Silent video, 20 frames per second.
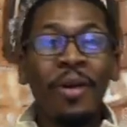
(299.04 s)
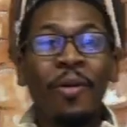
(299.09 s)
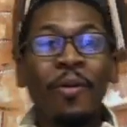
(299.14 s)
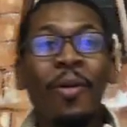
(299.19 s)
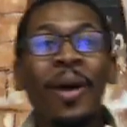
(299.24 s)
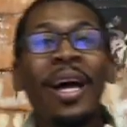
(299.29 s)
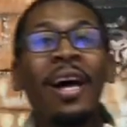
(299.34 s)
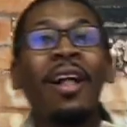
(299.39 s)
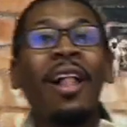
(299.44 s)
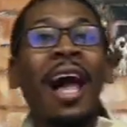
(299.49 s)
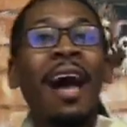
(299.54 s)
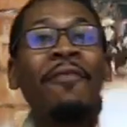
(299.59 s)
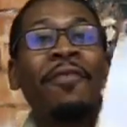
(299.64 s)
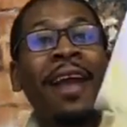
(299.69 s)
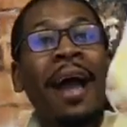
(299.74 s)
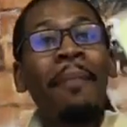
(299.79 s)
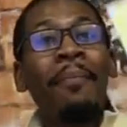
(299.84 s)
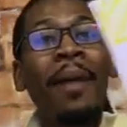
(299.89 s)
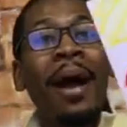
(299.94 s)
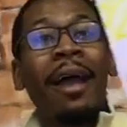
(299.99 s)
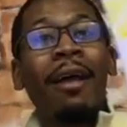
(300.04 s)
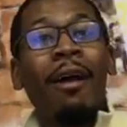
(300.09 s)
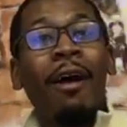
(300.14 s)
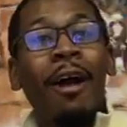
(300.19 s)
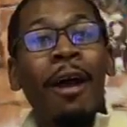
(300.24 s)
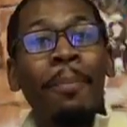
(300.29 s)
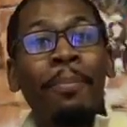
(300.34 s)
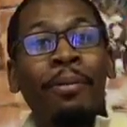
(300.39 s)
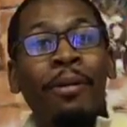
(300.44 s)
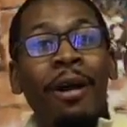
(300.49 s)
Well, I've got my
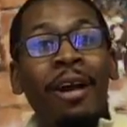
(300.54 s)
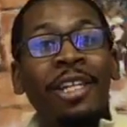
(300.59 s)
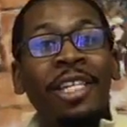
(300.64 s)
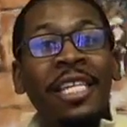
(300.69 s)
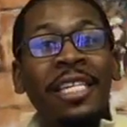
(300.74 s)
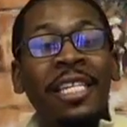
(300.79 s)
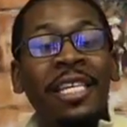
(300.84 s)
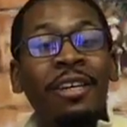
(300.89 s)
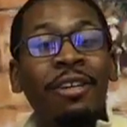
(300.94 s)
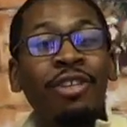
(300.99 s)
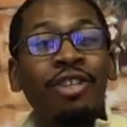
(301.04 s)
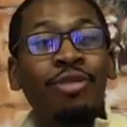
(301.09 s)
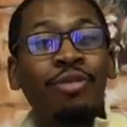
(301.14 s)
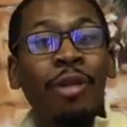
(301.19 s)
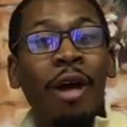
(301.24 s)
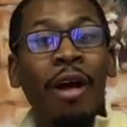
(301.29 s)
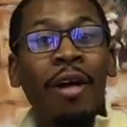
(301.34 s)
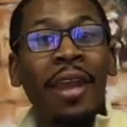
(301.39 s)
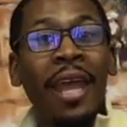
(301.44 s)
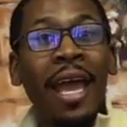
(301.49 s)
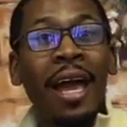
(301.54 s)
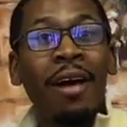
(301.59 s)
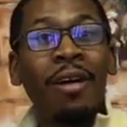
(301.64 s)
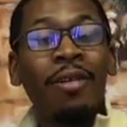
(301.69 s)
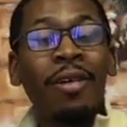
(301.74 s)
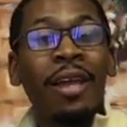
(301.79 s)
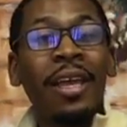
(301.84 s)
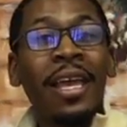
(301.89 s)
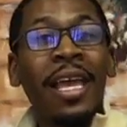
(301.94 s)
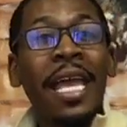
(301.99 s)
art project here drawn
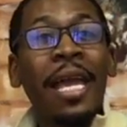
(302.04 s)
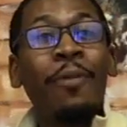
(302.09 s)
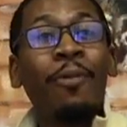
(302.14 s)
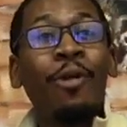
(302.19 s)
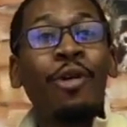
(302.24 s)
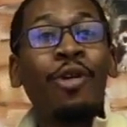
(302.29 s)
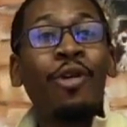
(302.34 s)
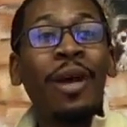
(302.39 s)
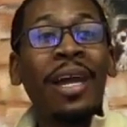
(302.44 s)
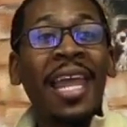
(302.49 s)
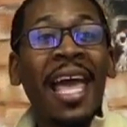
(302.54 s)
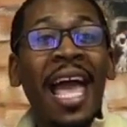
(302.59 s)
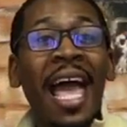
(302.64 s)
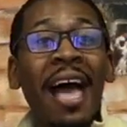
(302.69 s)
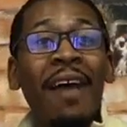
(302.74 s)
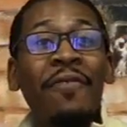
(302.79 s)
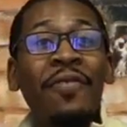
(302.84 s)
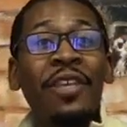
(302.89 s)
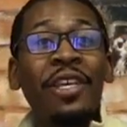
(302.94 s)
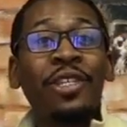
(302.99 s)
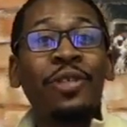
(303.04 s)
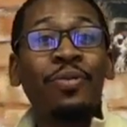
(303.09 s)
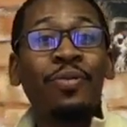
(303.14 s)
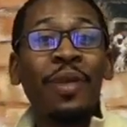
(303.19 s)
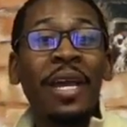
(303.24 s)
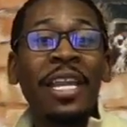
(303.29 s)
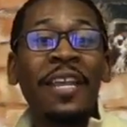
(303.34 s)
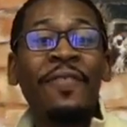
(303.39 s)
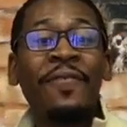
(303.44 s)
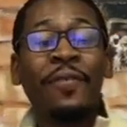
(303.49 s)
out, and we're going to have this
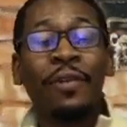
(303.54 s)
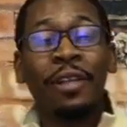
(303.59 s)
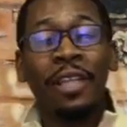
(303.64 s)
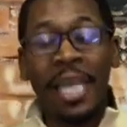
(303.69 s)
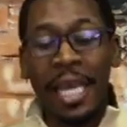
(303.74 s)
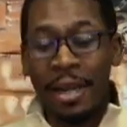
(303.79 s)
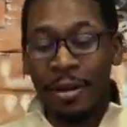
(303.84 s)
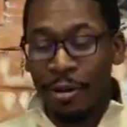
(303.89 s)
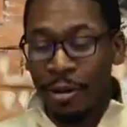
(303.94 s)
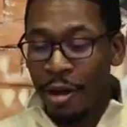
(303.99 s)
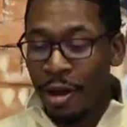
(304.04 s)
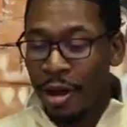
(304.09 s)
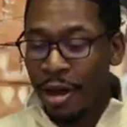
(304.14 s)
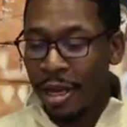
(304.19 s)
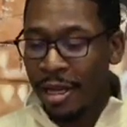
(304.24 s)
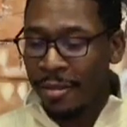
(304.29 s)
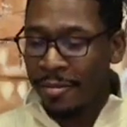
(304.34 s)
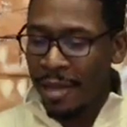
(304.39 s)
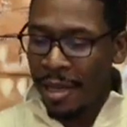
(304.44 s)
ready for later on.